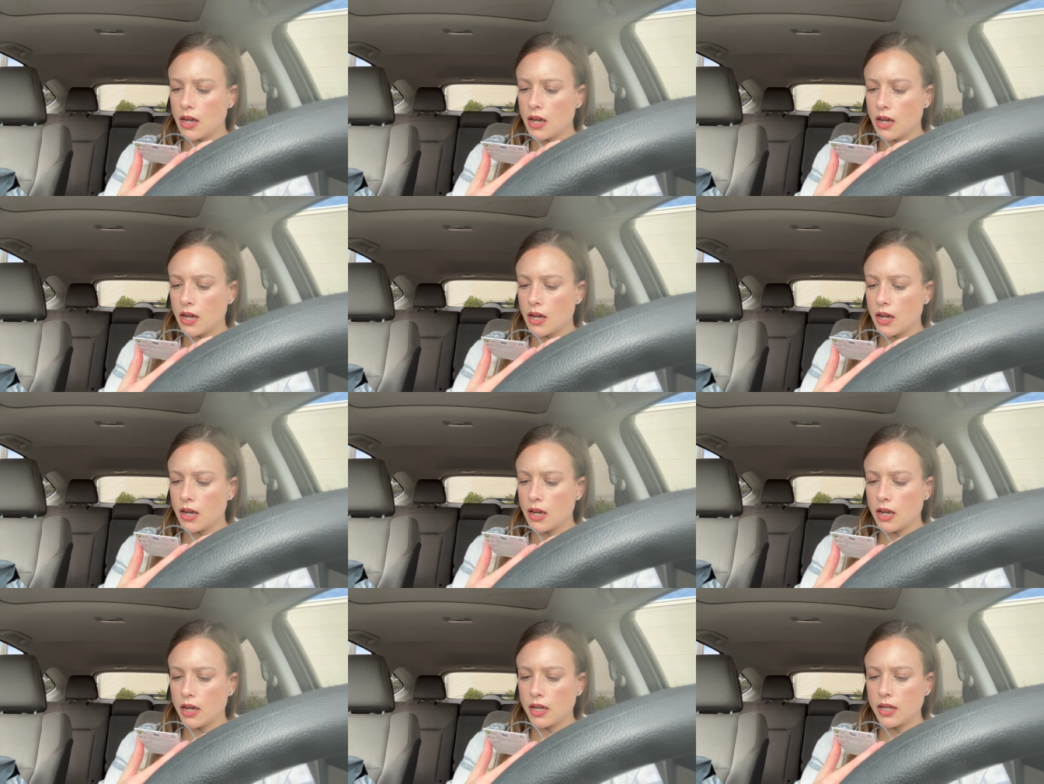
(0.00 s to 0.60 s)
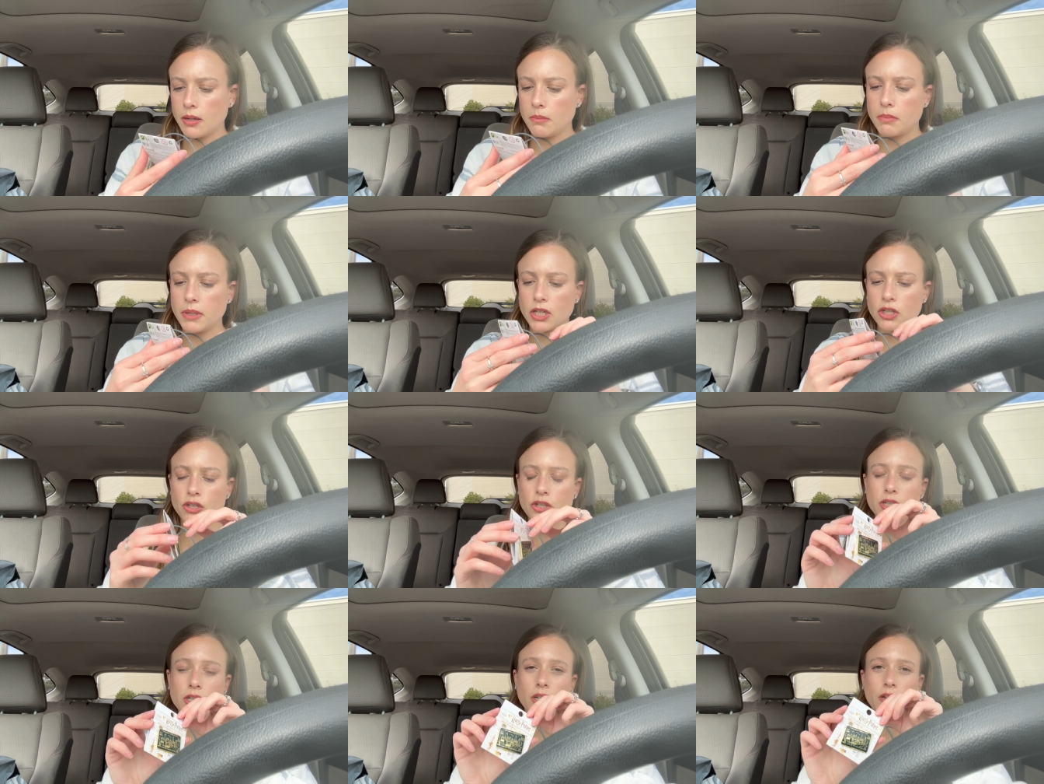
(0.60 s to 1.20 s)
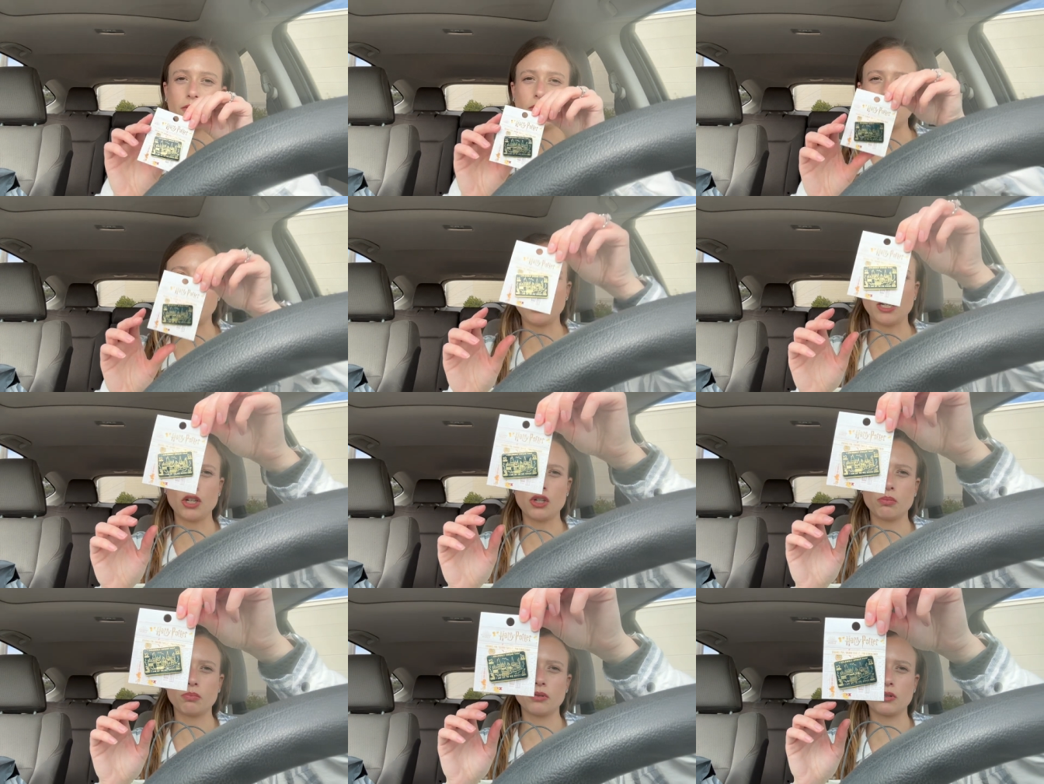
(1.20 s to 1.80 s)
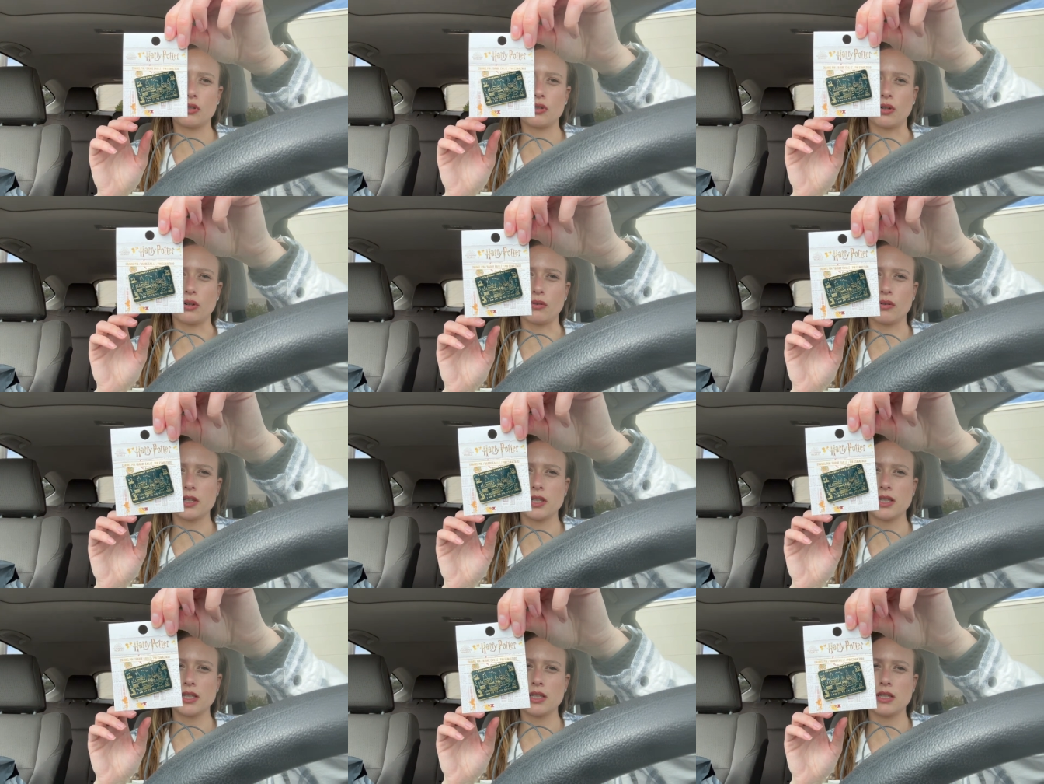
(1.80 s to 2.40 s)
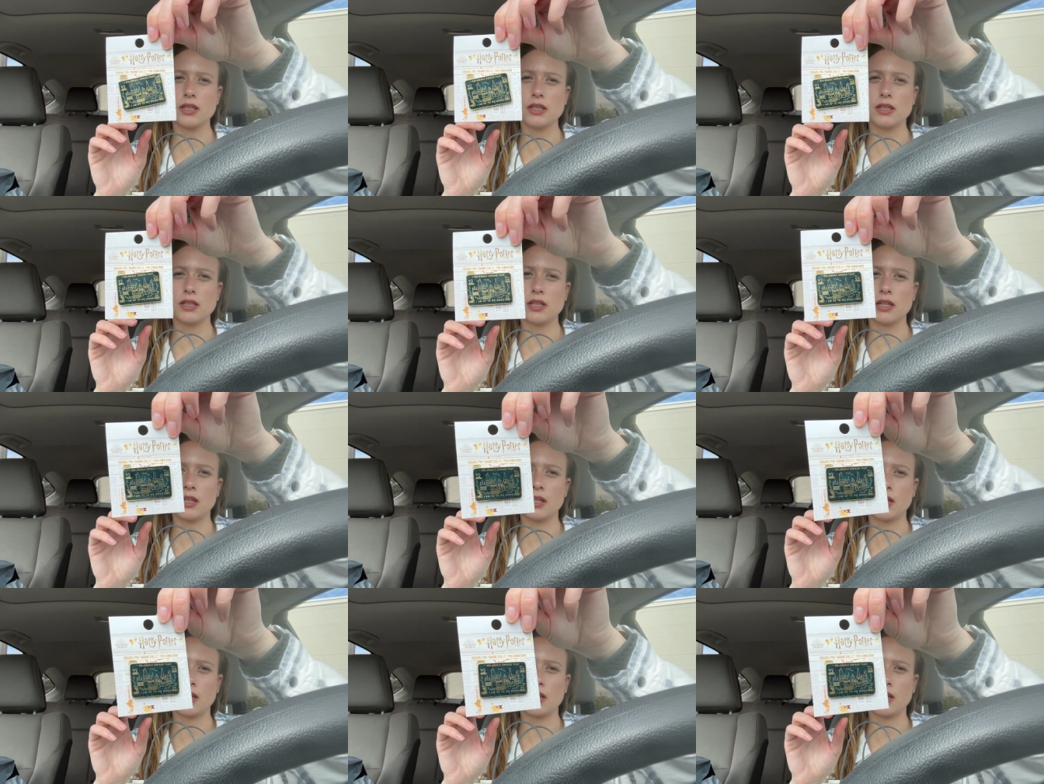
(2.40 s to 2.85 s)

uh pictures of the each patronuses